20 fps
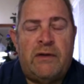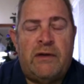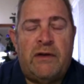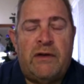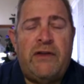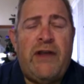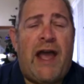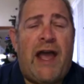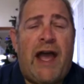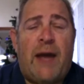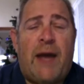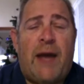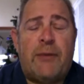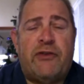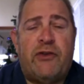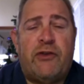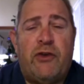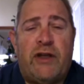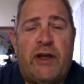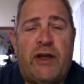Yeah,
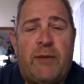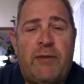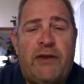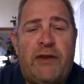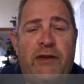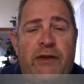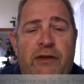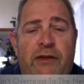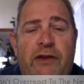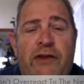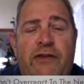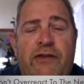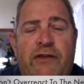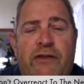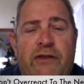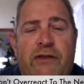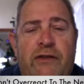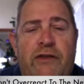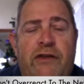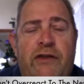absolutely. I mean,
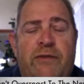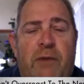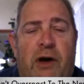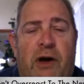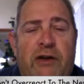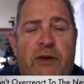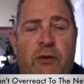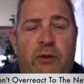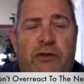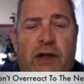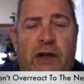this market we